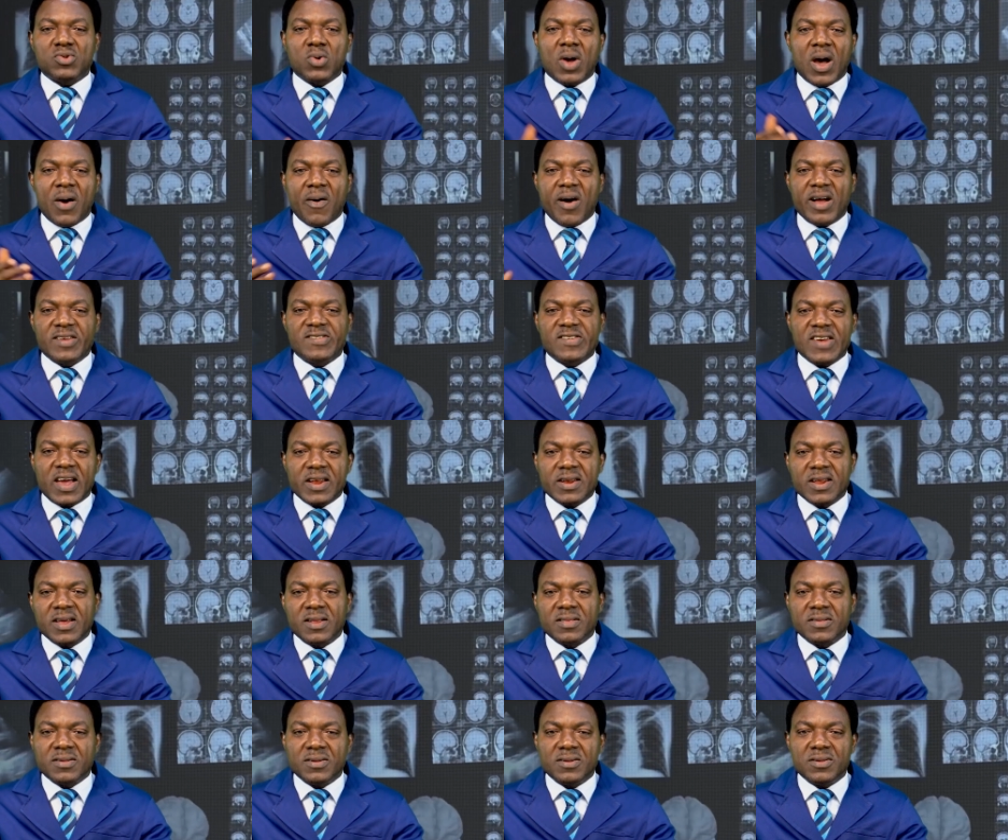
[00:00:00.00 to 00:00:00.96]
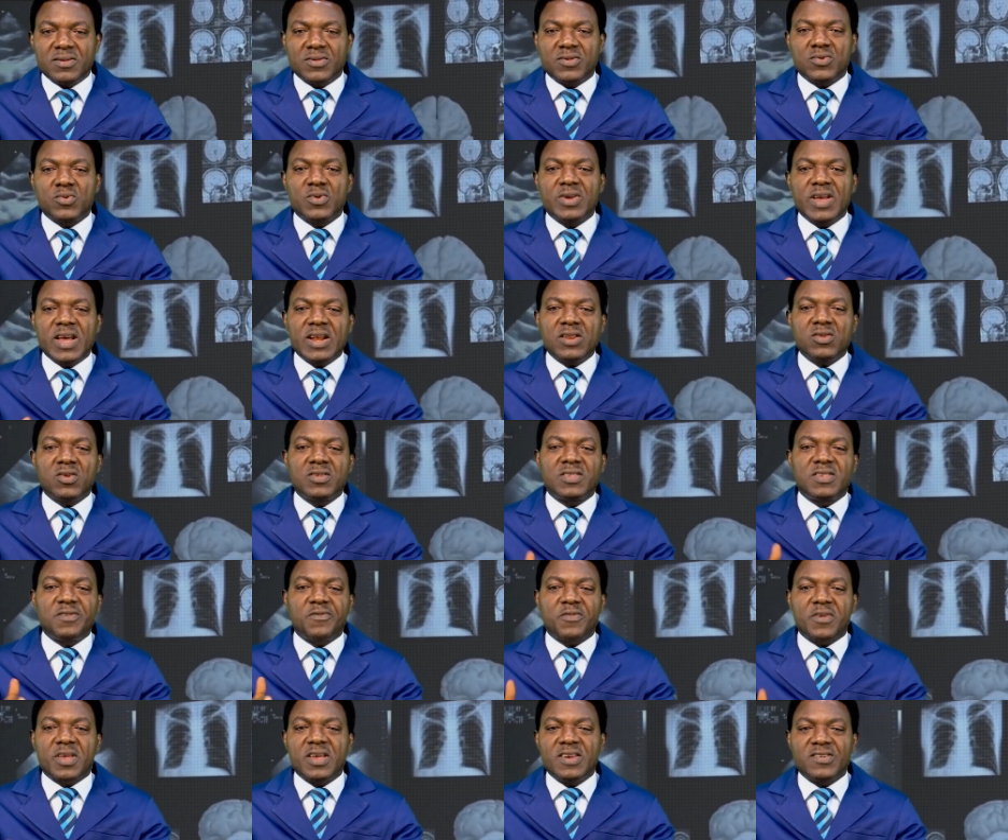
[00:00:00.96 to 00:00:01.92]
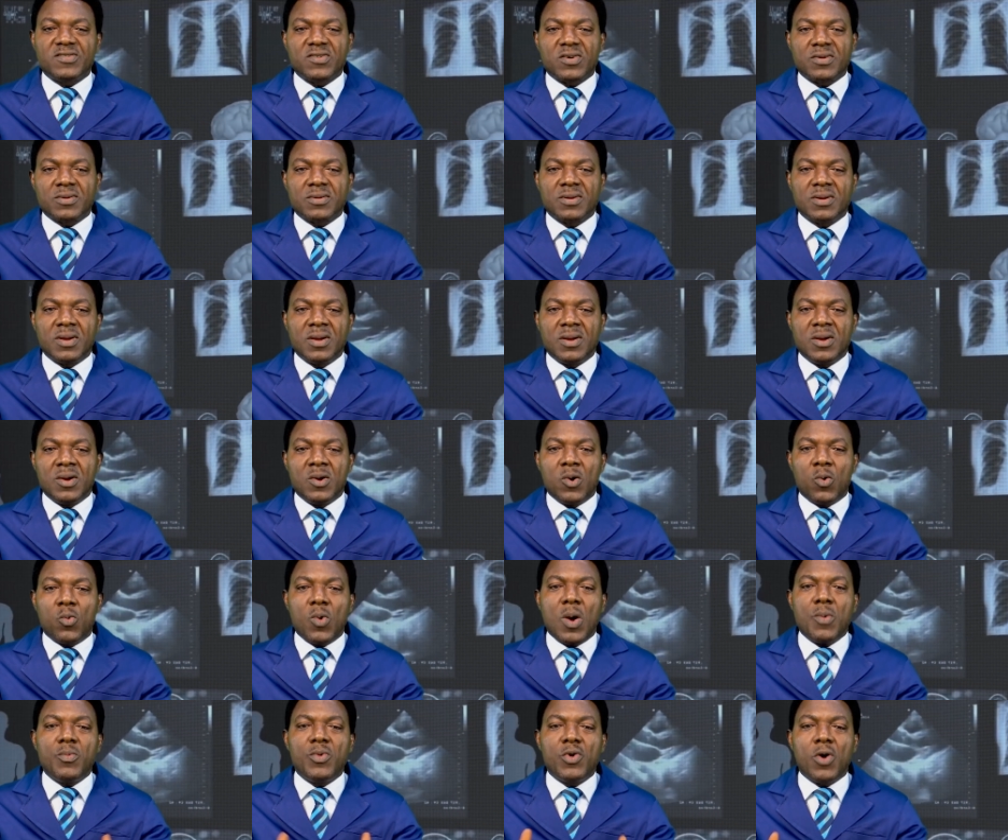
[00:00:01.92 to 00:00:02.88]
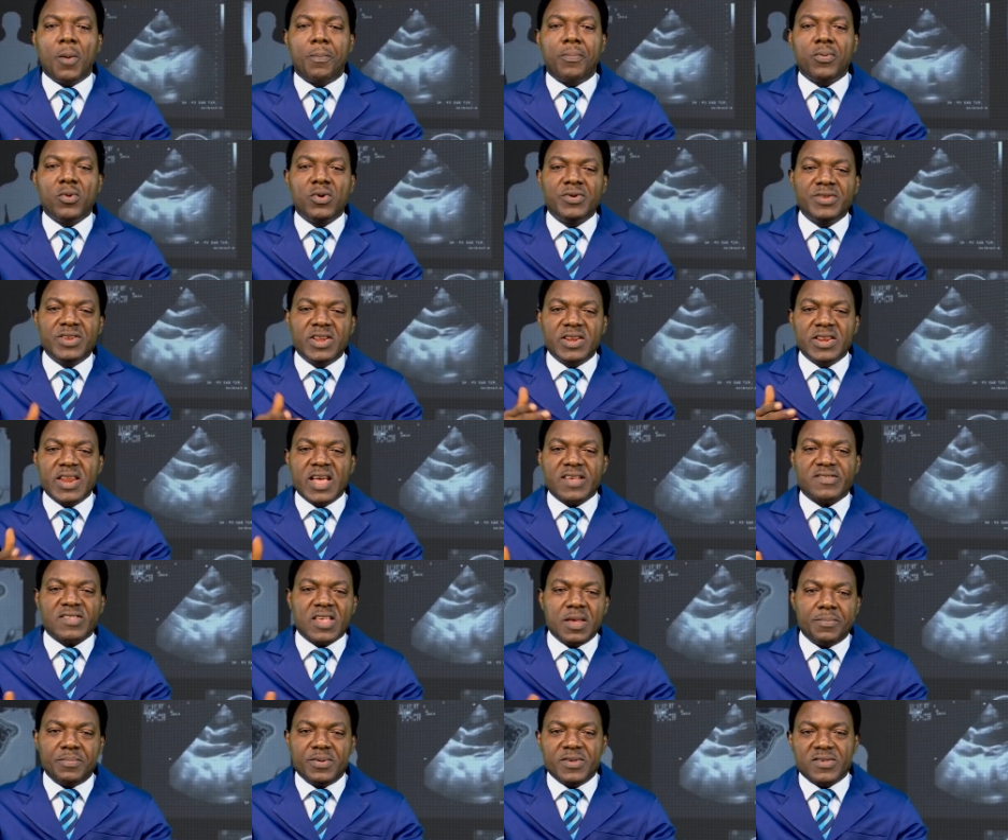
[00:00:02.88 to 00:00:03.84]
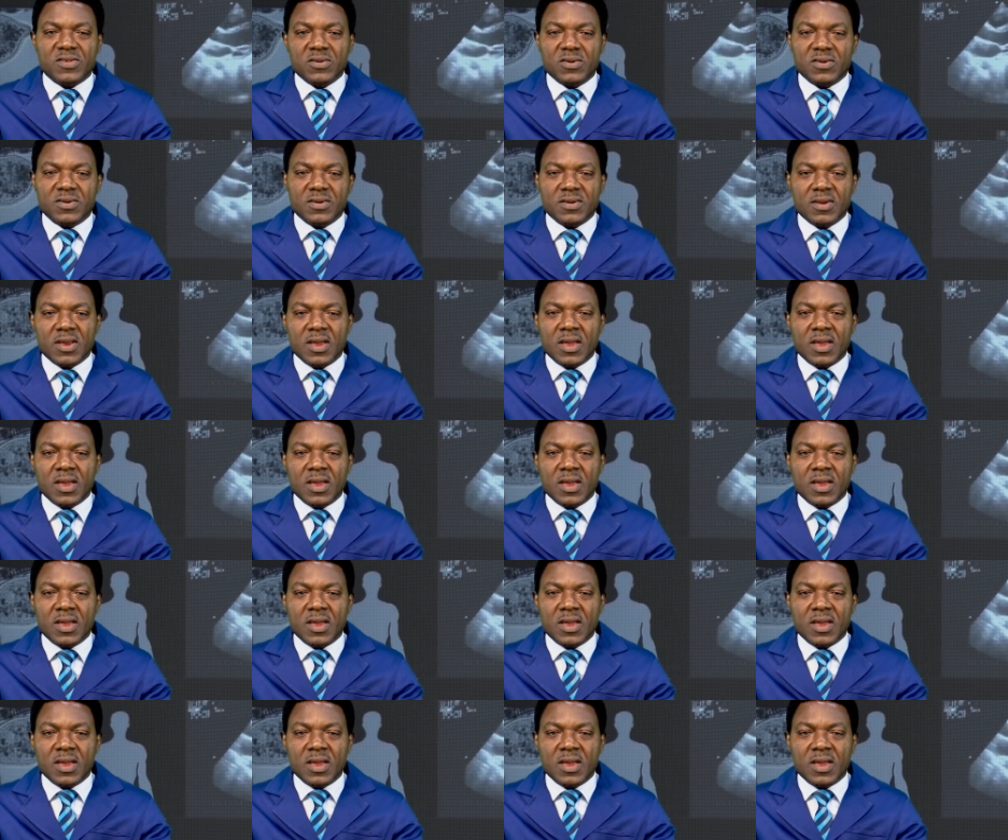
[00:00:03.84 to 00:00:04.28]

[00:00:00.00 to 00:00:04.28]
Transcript: to our channel to get notification when we upload the next episode.